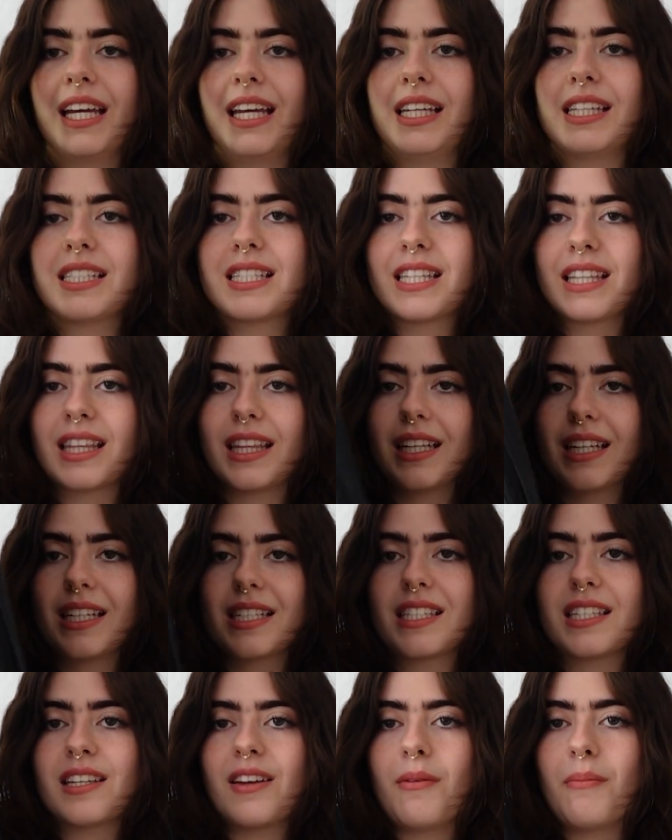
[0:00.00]
is
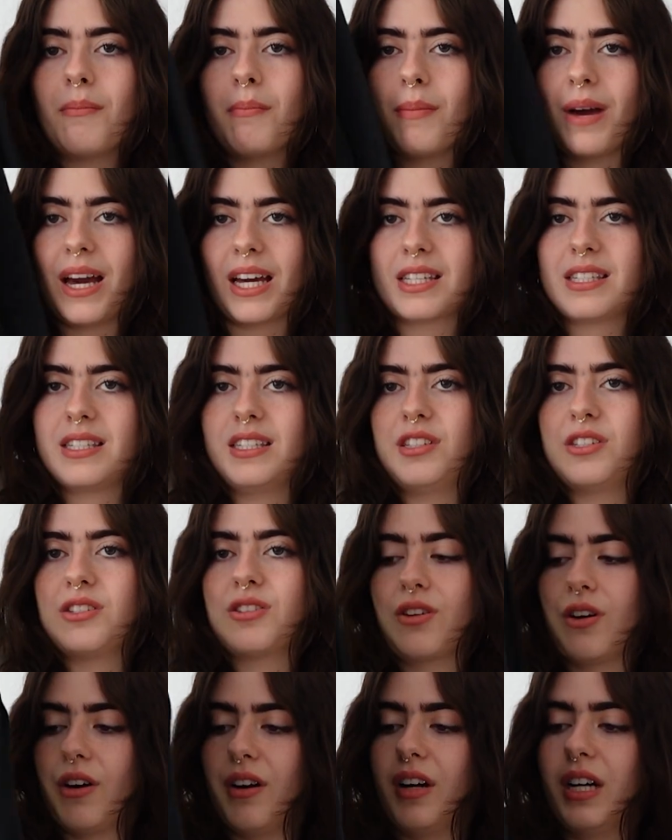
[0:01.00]
this maxi
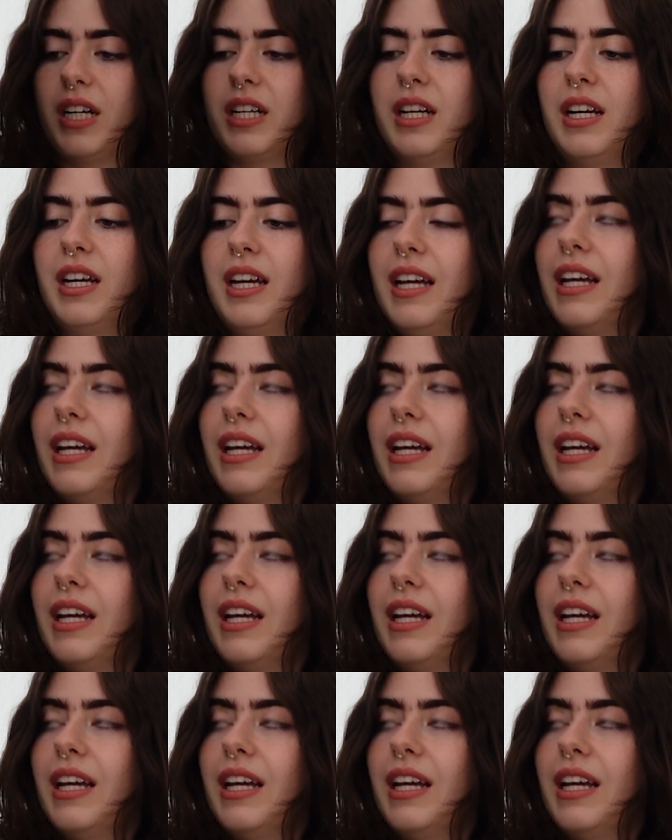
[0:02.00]
skirt.